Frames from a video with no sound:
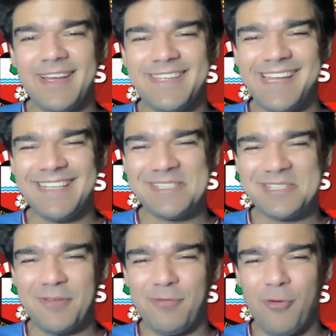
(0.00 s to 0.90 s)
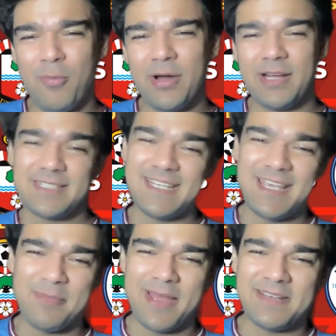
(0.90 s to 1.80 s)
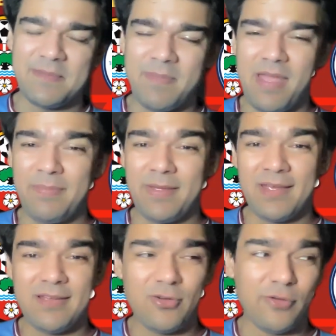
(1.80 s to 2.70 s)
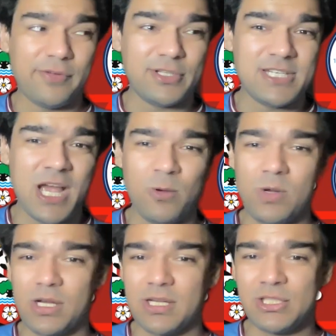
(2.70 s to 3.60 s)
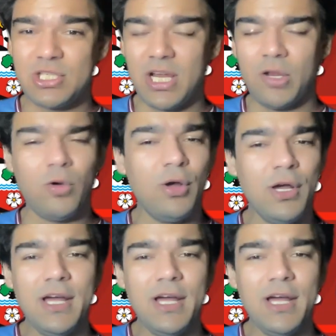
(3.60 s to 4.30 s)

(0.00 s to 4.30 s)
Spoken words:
against the former teammate, maybe, of João Cancelo.